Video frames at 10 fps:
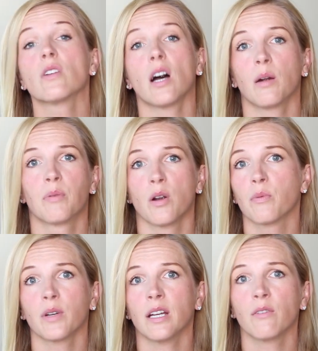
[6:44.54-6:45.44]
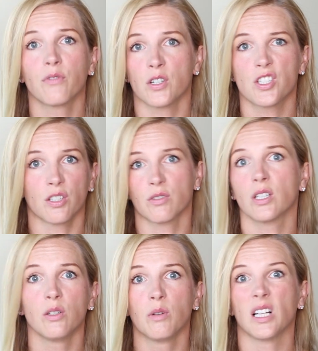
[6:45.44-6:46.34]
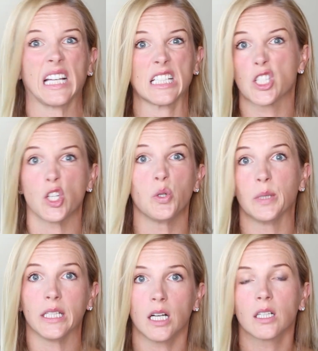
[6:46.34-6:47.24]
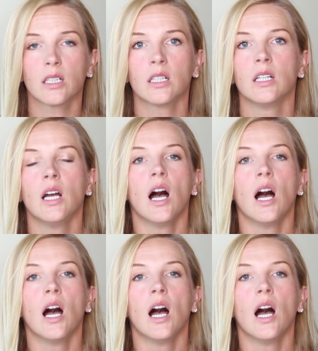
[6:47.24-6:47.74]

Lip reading: are not appropriate for children who are like 2 and younger.